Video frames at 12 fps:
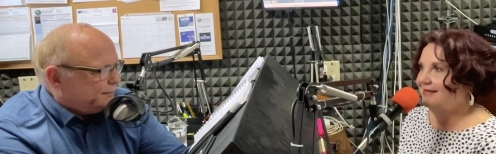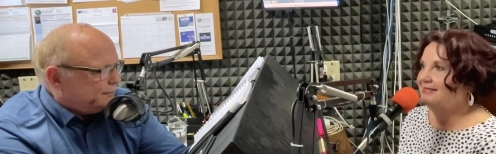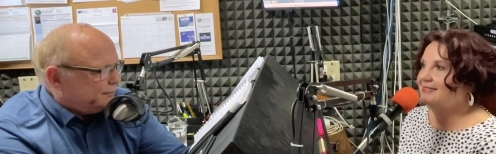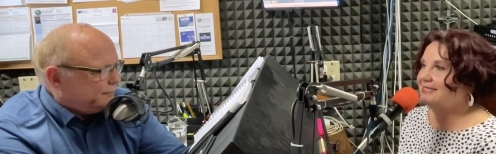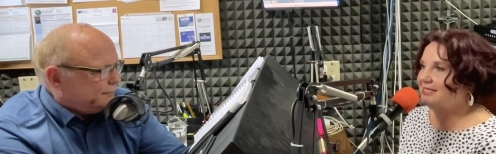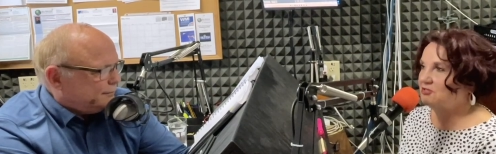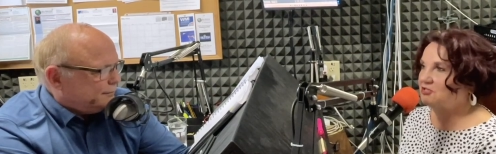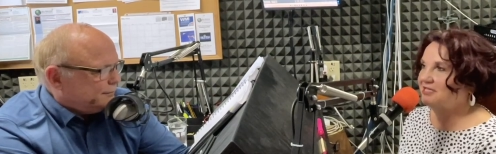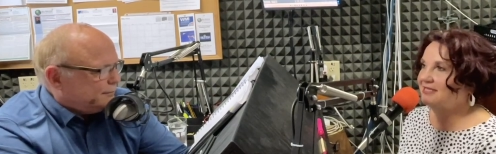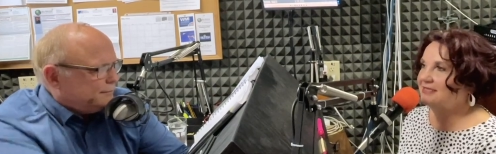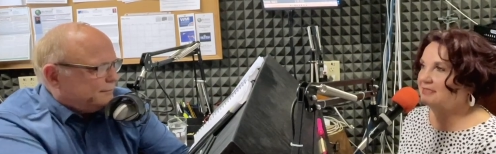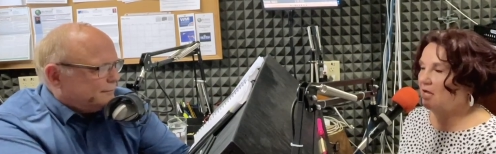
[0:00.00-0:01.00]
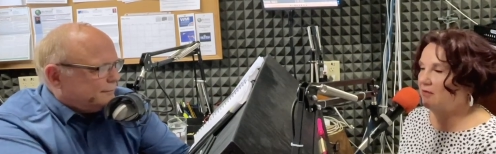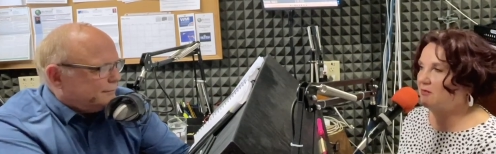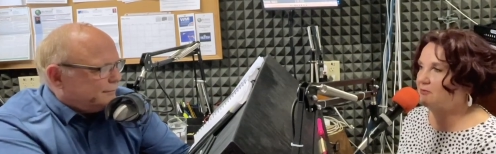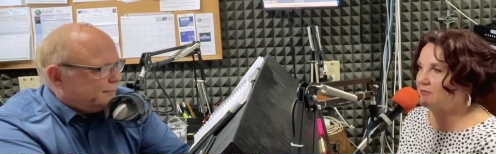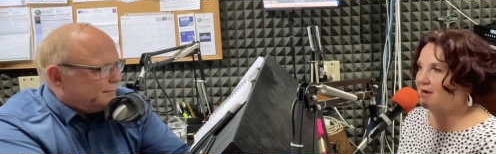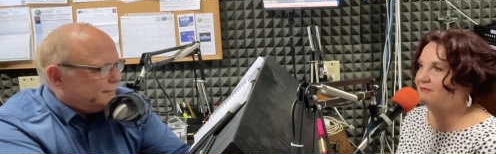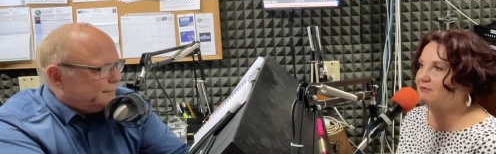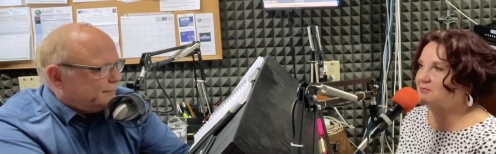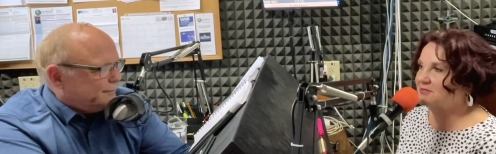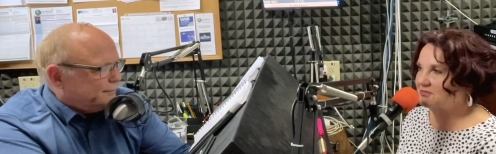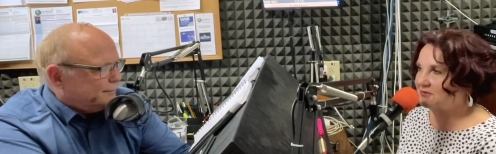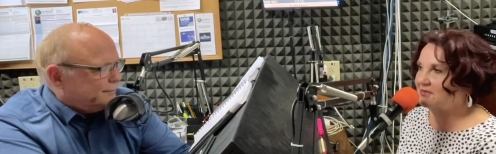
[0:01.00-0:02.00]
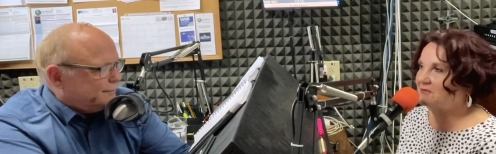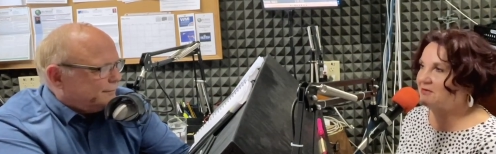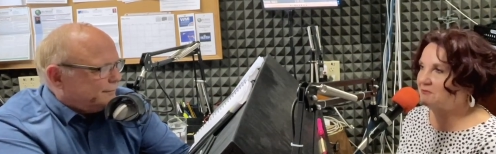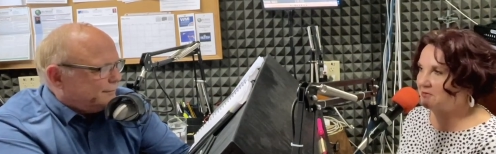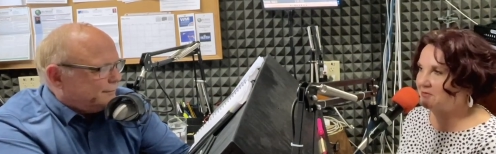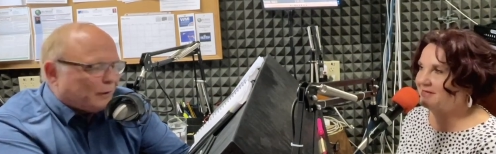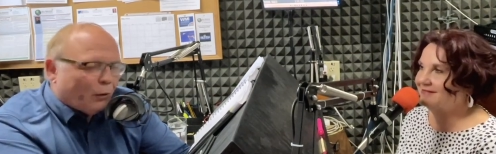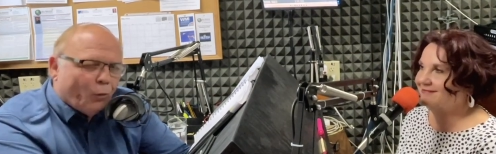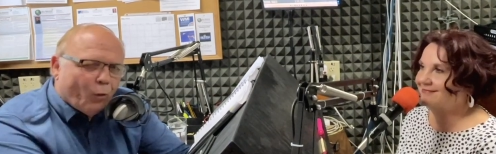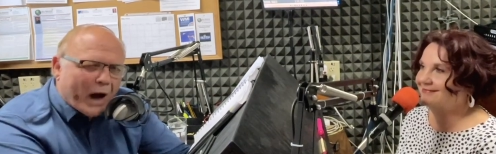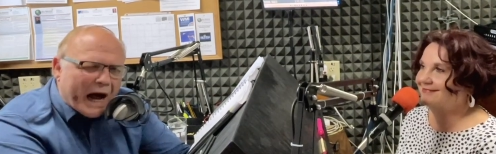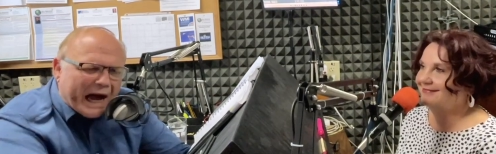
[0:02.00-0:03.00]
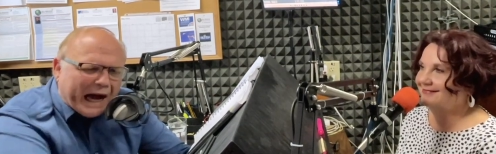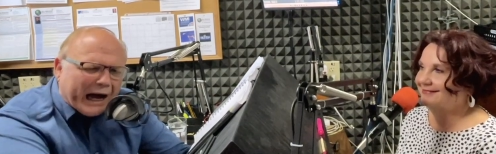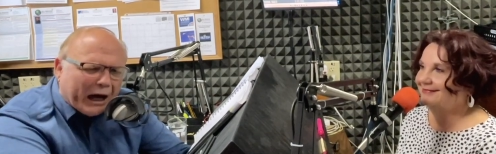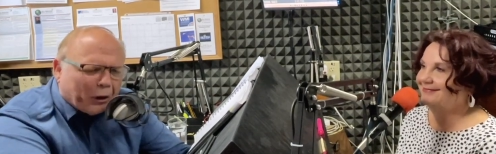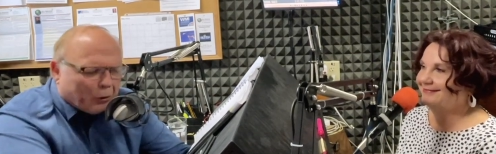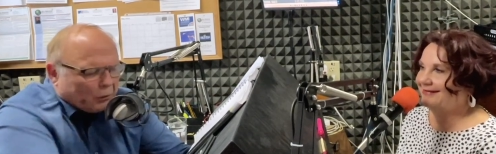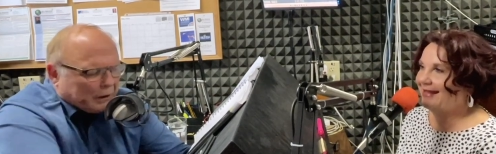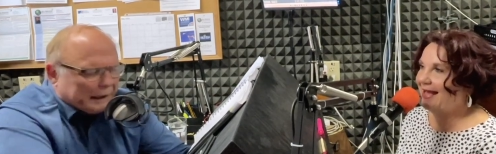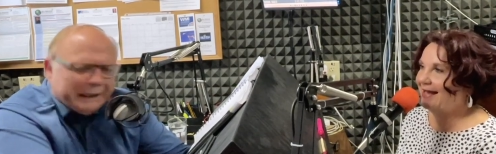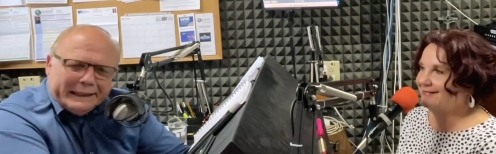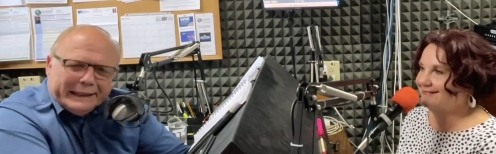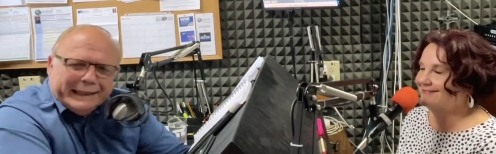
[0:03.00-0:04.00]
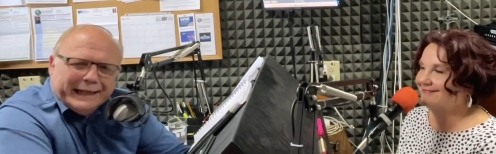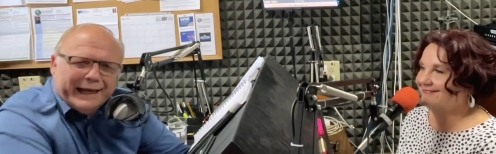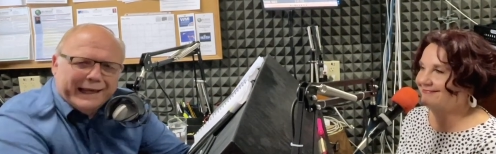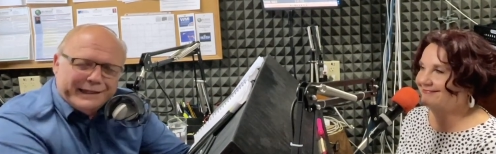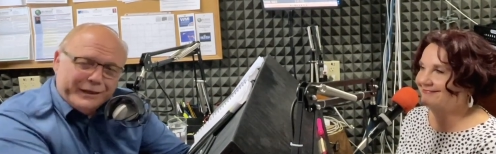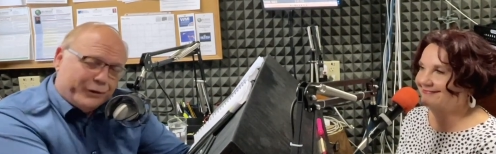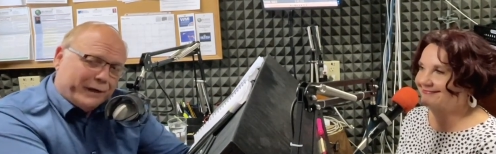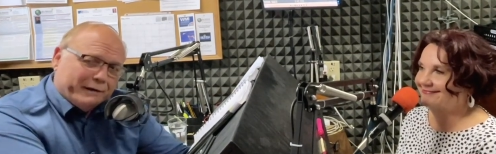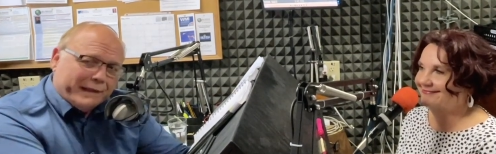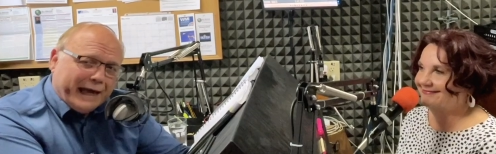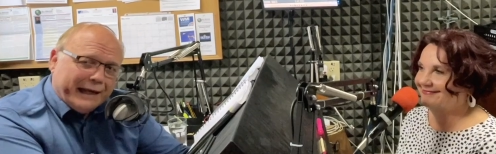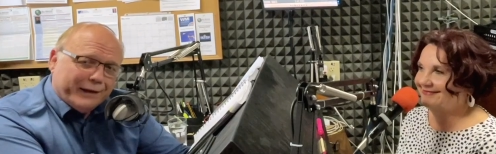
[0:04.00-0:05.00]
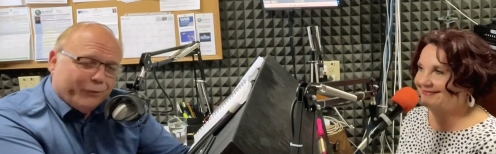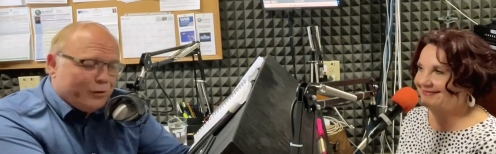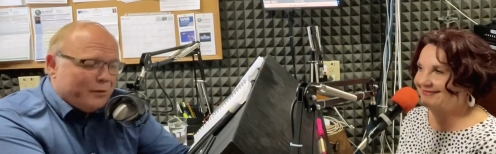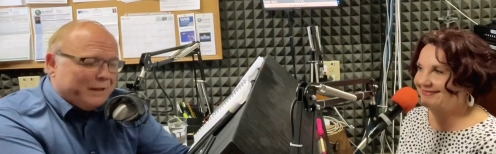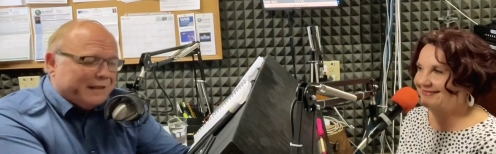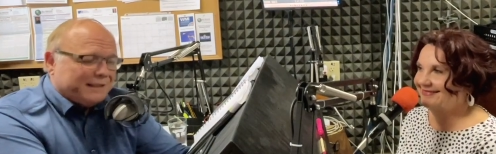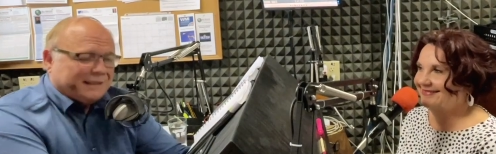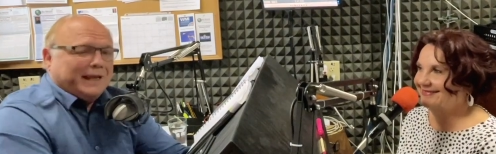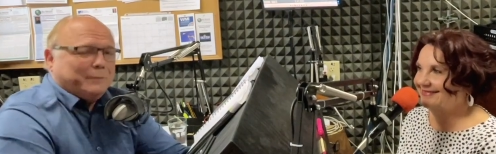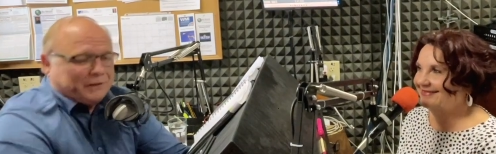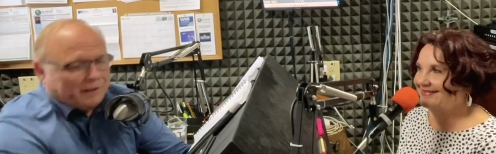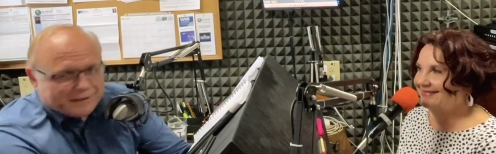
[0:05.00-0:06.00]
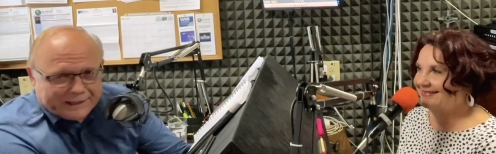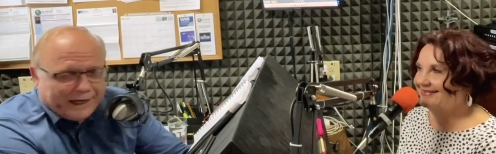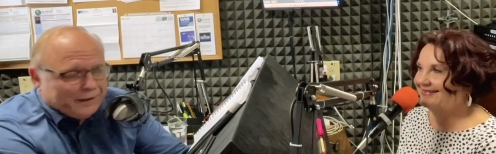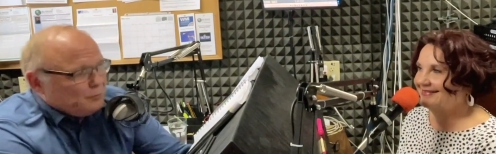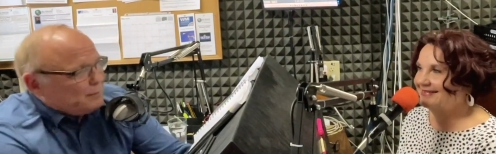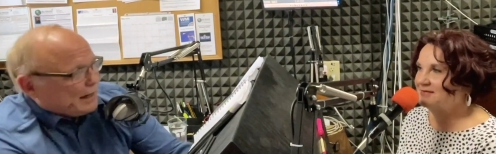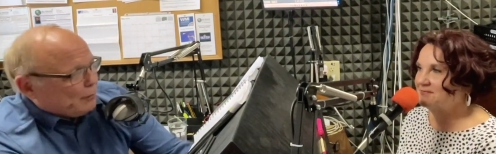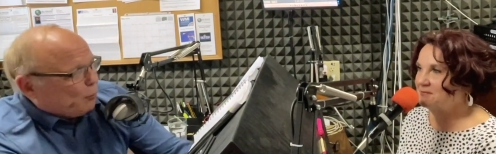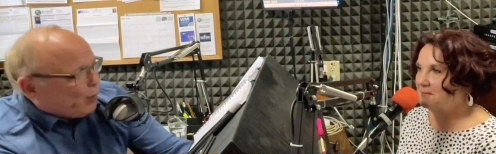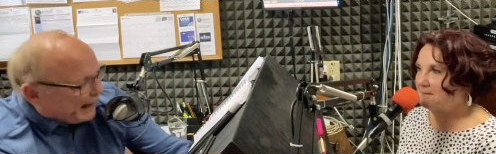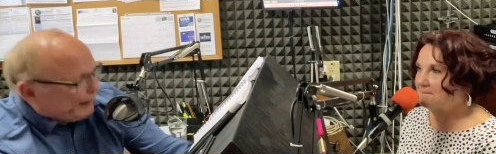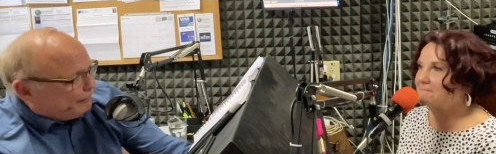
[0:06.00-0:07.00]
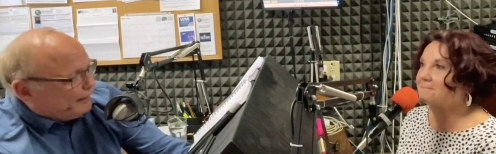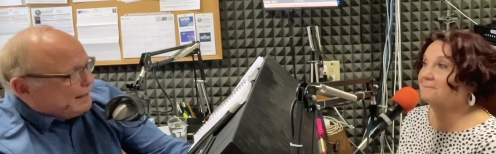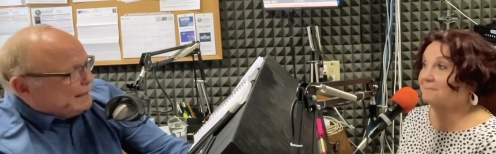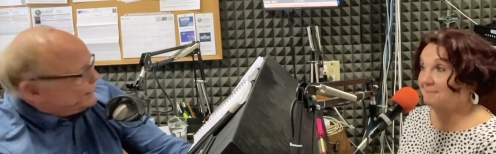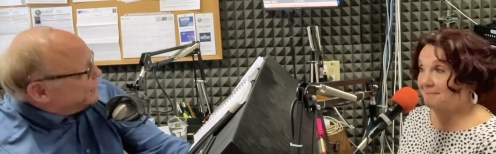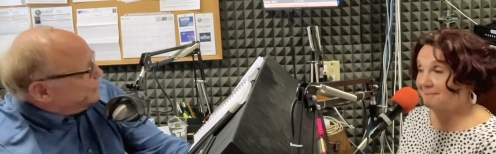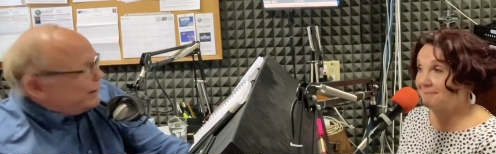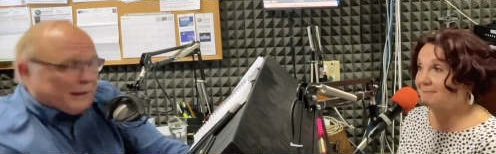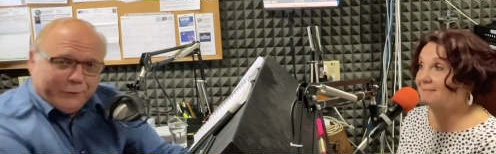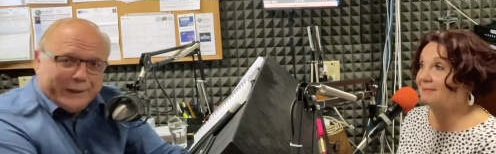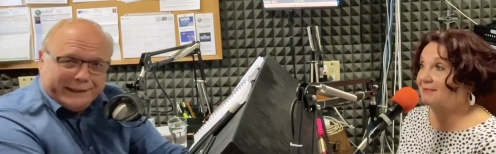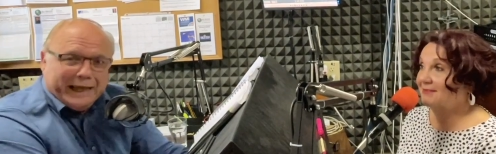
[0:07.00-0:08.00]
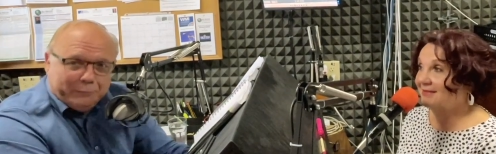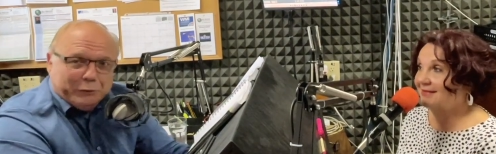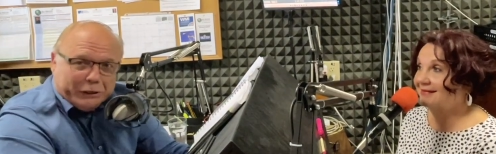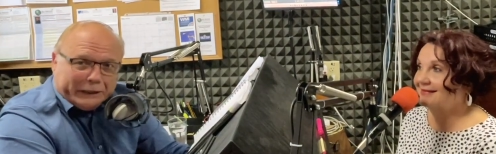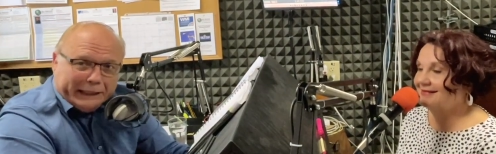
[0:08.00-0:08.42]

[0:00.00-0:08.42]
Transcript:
Speaker 1: Teachings on the Proverbs 31 Woman.
Speaker 2: Wow. Yeah. Uh, did you hear that? A woman of substance. I know my wife is going to want to read that book.